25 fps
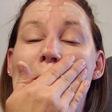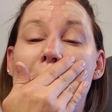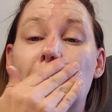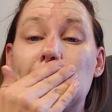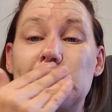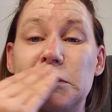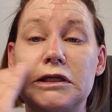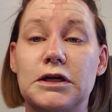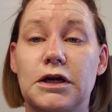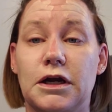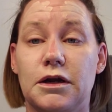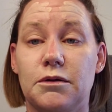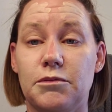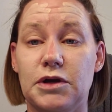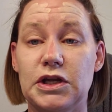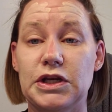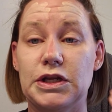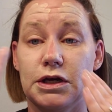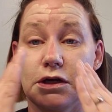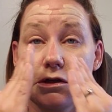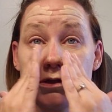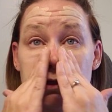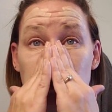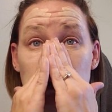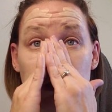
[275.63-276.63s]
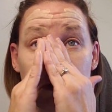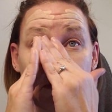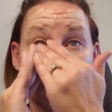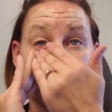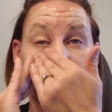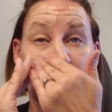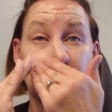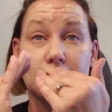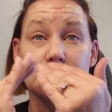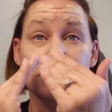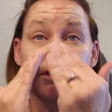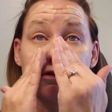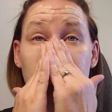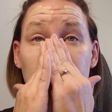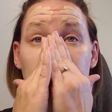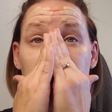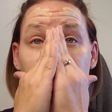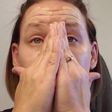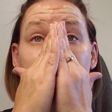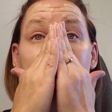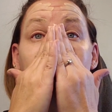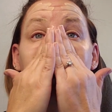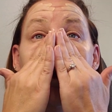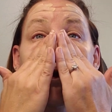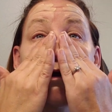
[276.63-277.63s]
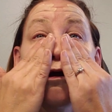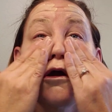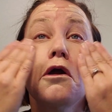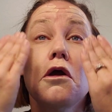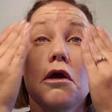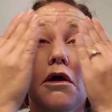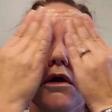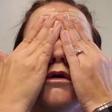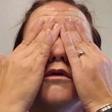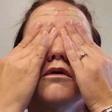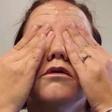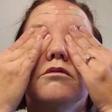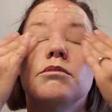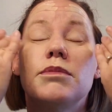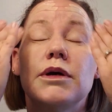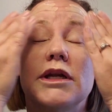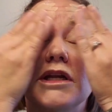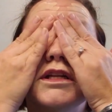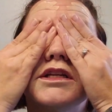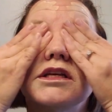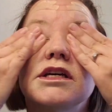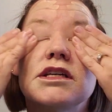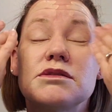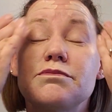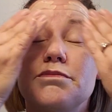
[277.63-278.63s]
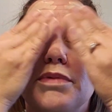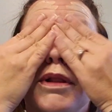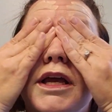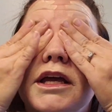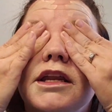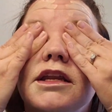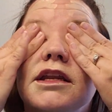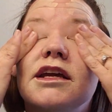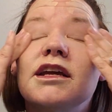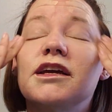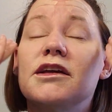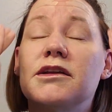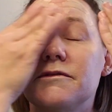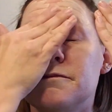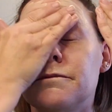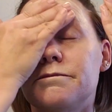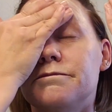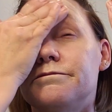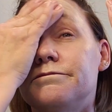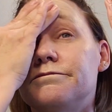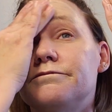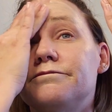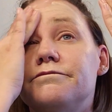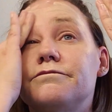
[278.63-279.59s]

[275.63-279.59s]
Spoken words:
Sorry, my dogs are going nuts over there. But it does blend in.